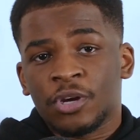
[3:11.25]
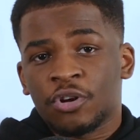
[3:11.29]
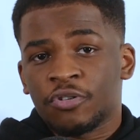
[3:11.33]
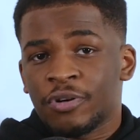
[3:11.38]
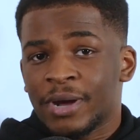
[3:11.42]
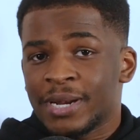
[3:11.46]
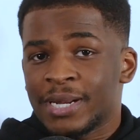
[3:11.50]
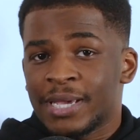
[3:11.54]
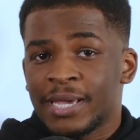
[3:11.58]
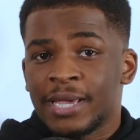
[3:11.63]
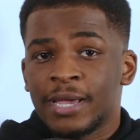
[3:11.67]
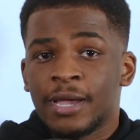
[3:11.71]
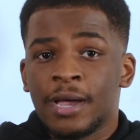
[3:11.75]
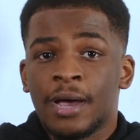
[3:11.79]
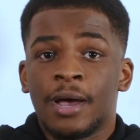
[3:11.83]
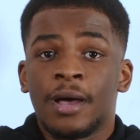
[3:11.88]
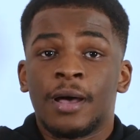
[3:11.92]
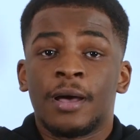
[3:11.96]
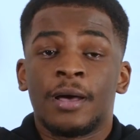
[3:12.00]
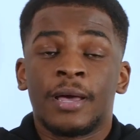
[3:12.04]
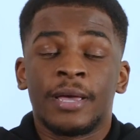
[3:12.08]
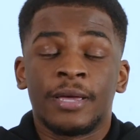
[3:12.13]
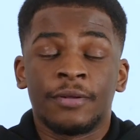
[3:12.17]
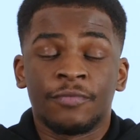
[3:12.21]
credit
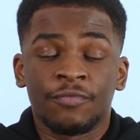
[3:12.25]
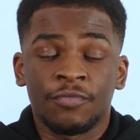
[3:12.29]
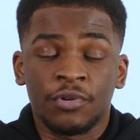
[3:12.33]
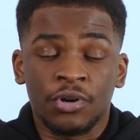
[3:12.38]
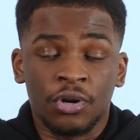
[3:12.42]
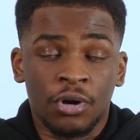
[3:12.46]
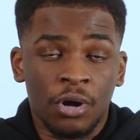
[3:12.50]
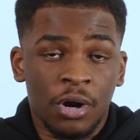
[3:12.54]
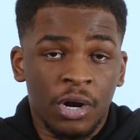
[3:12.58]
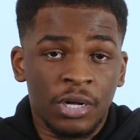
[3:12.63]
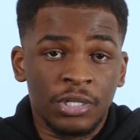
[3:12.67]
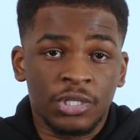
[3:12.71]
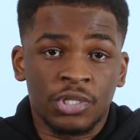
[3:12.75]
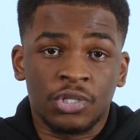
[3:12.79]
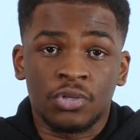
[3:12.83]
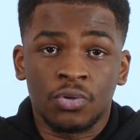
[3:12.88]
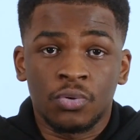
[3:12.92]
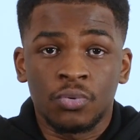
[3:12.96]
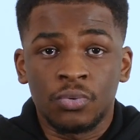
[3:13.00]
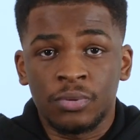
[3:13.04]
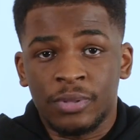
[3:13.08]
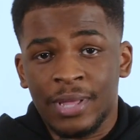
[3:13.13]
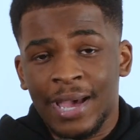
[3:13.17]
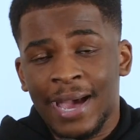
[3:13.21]
in regards
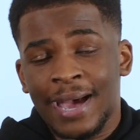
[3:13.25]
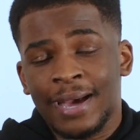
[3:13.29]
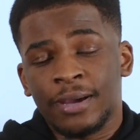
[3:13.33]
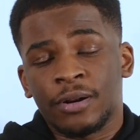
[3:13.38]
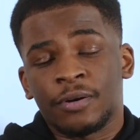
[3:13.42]
to that.